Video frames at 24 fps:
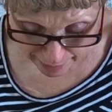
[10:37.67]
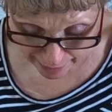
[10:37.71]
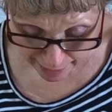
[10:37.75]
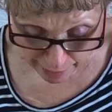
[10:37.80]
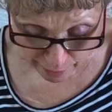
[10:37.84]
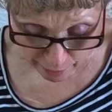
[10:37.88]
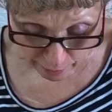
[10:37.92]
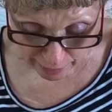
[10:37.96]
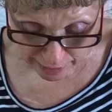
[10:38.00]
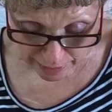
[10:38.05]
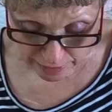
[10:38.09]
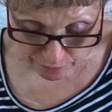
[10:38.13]
the
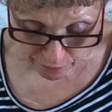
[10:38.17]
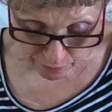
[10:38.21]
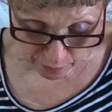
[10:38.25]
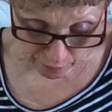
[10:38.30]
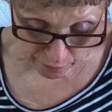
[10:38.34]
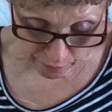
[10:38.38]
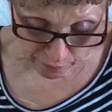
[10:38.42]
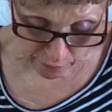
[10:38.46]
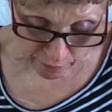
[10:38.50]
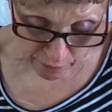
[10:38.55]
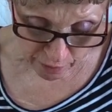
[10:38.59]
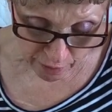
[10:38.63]
matter? Asked
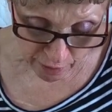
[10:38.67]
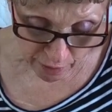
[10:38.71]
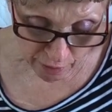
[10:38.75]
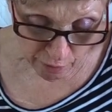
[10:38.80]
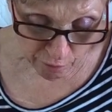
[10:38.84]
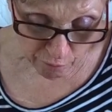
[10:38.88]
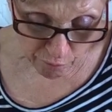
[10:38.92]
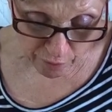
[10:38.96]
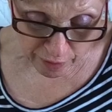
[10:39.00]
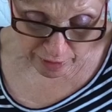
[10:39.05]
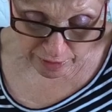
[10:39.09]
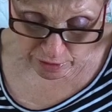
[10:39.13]
Father.
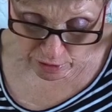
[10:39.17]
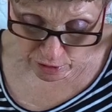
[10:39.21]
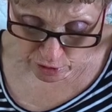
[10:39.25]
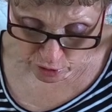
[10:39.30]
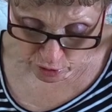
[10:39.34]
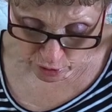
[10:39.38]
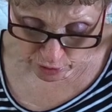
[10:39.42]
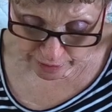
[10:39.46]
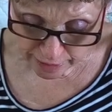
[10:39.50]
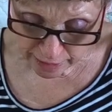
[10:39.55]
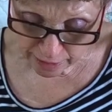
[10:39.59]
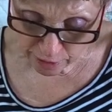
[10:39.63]

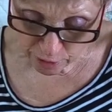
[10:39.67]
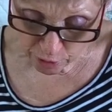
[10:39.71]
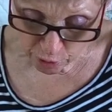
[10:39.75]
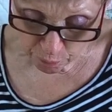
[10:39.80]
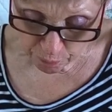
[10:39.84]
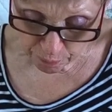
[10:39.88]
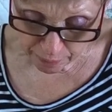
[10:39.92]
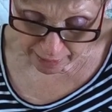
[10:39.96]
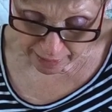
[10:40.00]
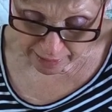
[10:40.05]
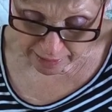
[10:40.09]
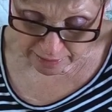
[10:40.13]
Frances looked down at
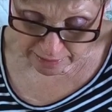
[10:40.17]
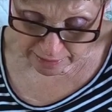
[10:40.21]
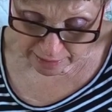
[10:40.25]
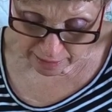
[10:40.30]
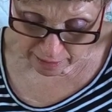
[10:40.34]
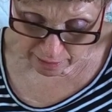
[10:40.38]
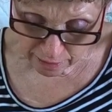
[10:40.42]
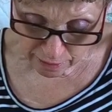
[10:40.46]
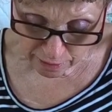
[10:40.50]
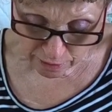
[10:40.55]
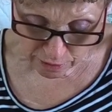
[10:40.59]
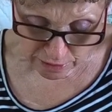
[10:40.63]
her plate and
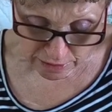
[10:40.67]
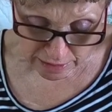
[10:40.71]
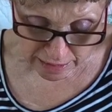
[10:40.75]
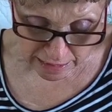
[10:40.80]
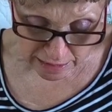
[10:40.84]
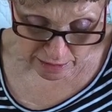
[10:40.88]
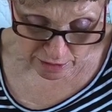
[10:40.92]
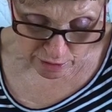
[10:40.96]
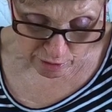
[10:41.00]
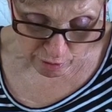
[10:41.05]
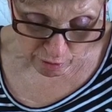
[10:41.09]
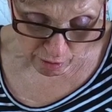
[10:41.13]
sang a little
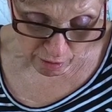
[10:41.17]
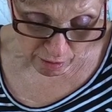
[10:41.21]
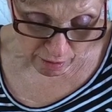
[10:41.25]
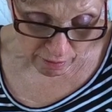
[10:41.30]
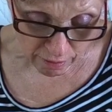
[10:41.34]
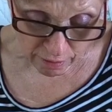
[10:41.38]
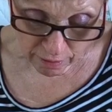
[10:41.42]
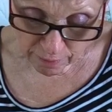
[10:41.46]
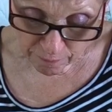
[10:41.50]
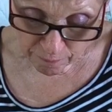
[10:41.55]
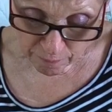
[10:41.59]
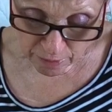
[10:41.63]
sad
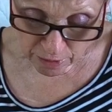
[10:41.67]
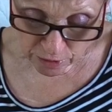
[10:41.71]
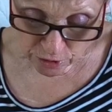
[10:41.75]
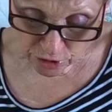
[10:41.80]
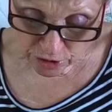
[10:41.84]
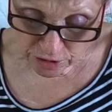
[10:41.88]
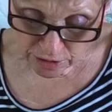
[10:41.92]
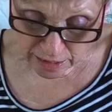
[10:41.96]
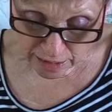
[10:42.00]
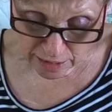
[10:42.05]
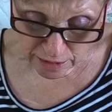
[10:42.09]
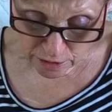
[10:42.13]
song.
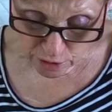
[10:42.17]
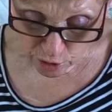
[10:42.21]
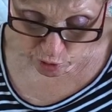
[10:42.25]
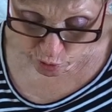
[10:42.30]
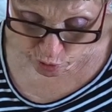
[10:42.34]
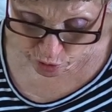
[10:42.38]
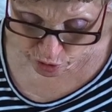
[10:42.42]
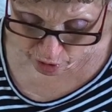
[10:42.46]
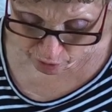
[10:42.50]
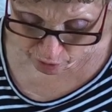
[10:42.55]
She sang so